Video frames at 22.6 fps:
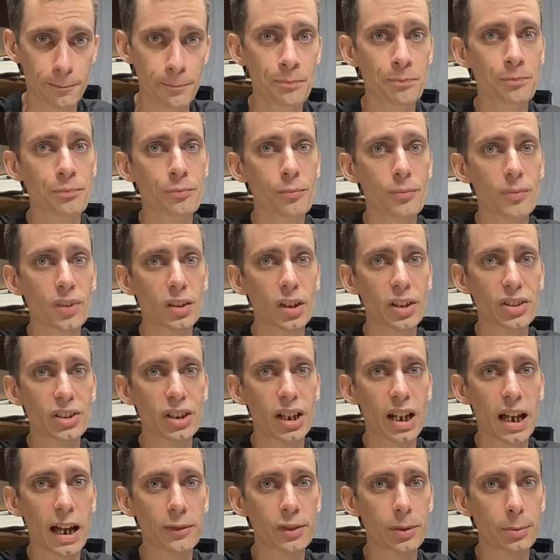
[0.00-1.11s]
It does
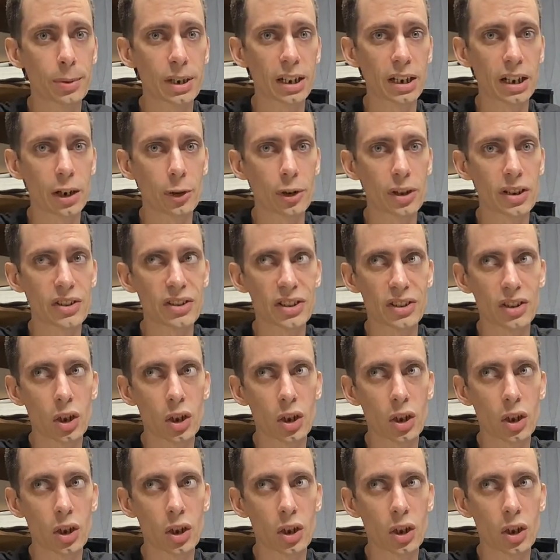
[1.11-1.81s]
not have to be an Aries,